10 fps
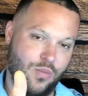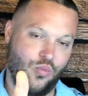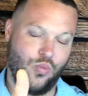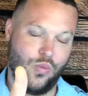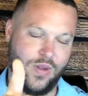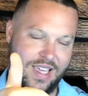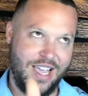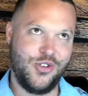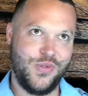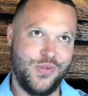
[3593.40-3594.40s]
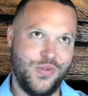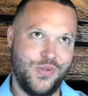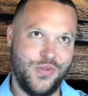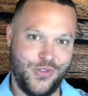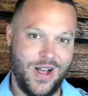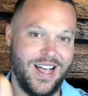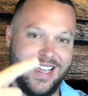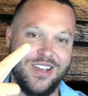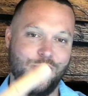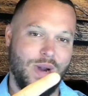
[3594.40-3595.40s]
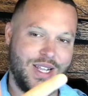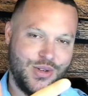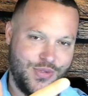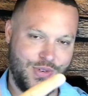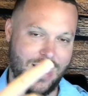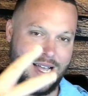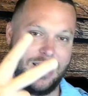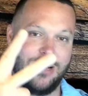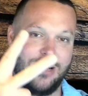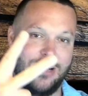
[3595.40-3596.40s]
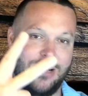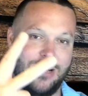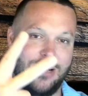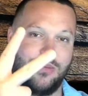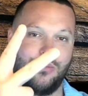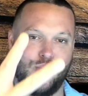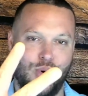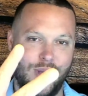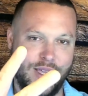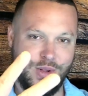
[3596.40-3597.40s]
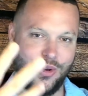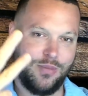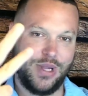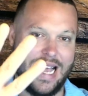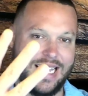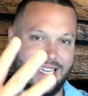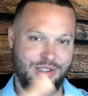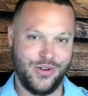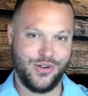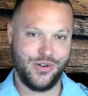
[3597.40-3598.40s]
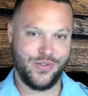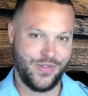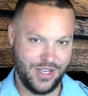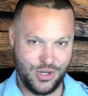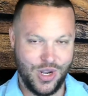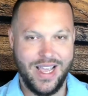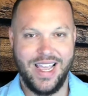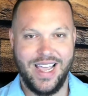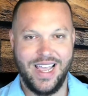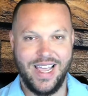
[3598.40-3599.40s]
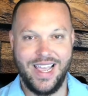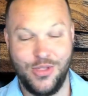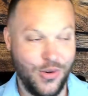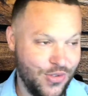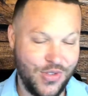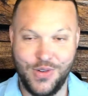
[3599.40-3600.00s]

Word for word: Cajun fry regular fry, broil, or blacken your fish. And those are the